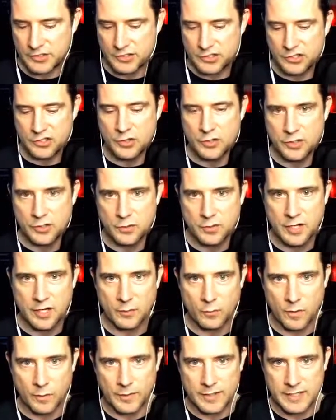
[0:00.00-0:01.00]
to show you kind
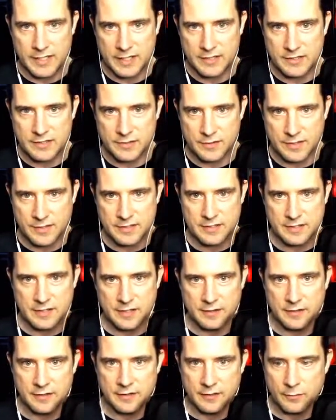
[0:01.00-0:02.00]
of what we did. So this is
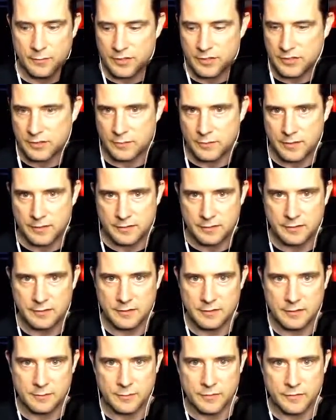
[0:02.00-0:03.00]
the original one.
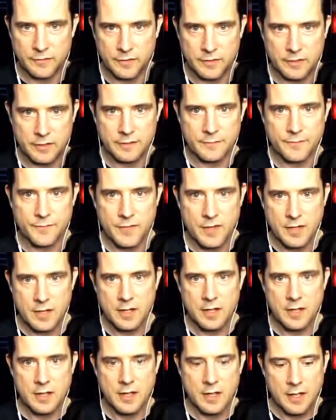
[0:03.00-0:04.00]
Move over here.
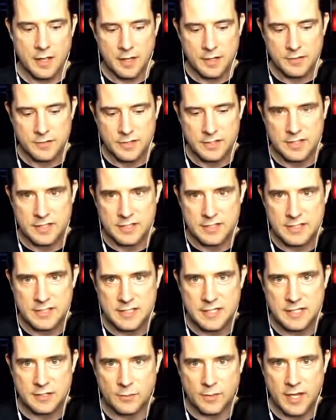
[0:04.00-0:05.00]
So you can
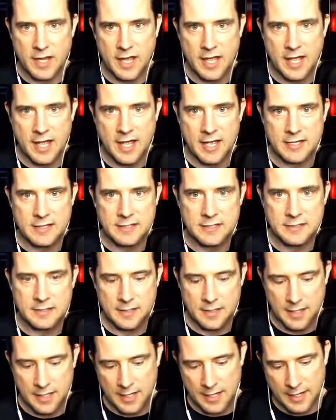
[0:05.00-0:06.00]
see that we had
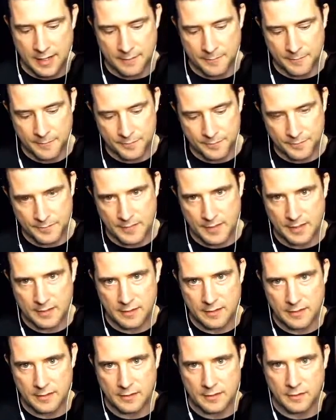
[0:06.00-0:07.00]

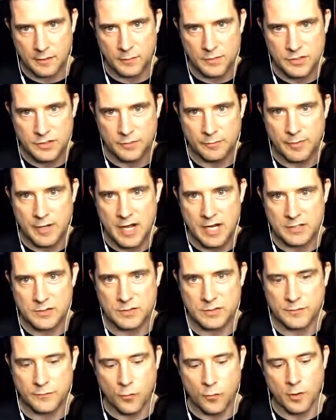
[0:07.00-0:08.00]
original
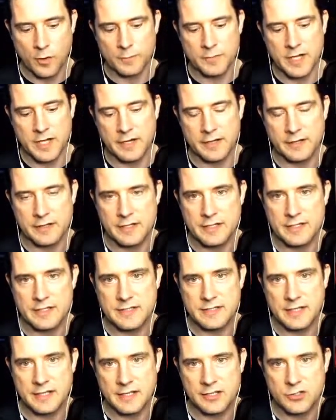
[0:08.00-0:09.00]
boxes formed, kind of
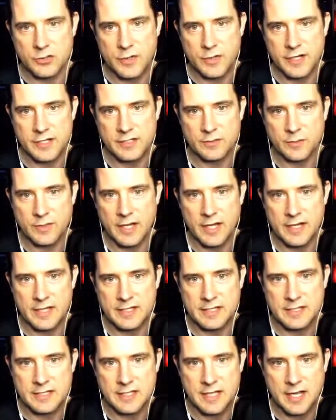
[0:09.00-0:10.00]
these trays that we had
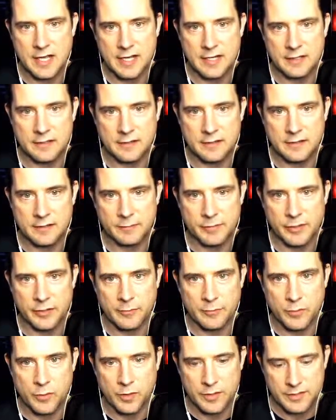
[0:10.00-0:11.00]
inside the player
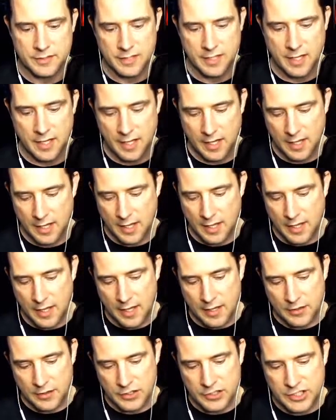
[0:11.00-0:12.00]
boards.
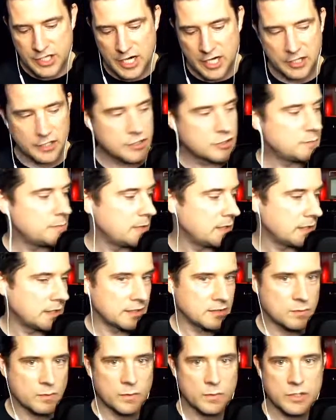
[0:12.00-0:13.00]
The challenge being
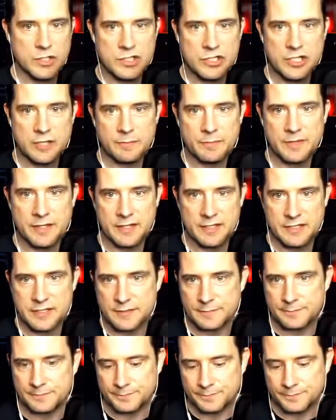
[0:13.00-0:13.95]
is when we ship this